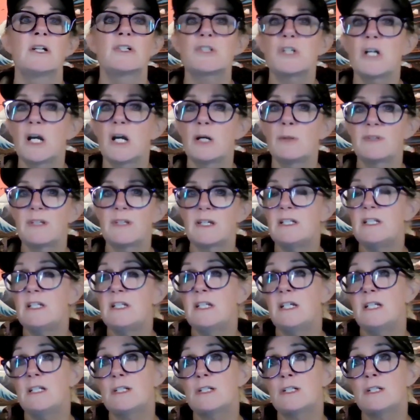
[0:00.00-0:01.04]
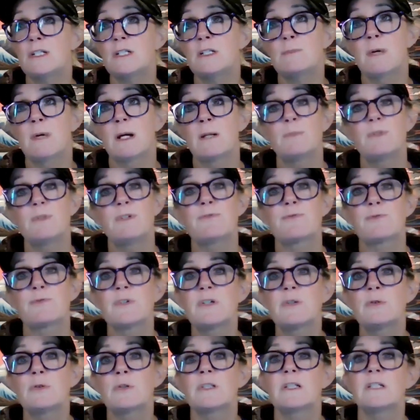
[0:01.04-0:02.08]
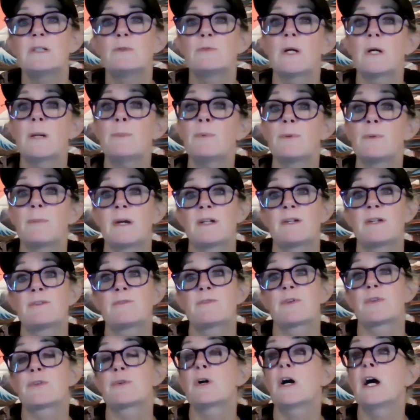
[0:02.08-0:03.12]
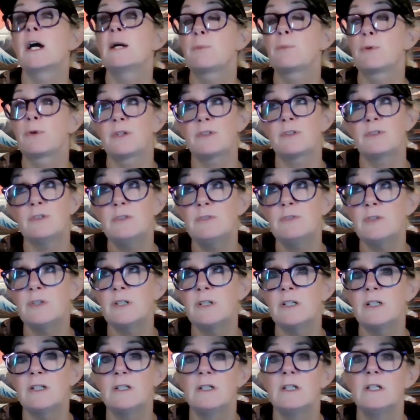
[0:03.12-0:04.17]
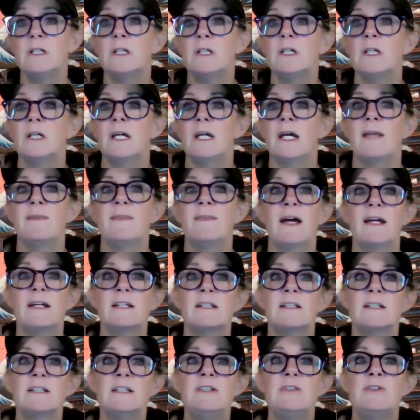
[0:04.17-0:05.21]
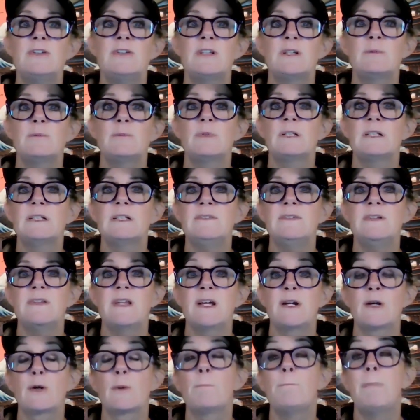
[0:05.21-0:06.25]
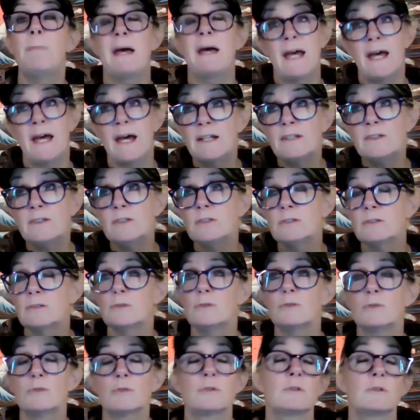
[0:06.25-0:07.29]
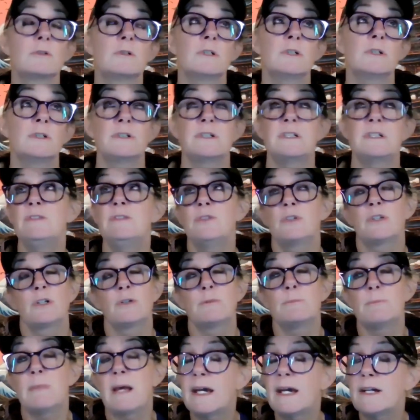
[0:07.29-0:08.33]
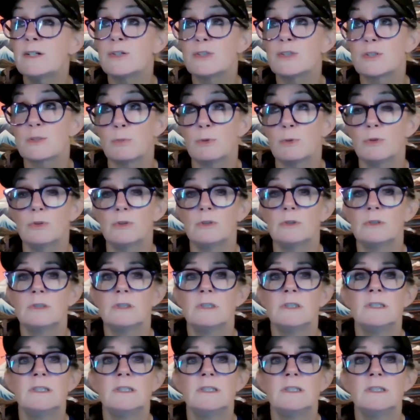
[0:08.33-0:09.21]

A child with ADHD might be frequently reprimanded for their hyperactivity, and that can lead to them believing they are bad or even unmanageable.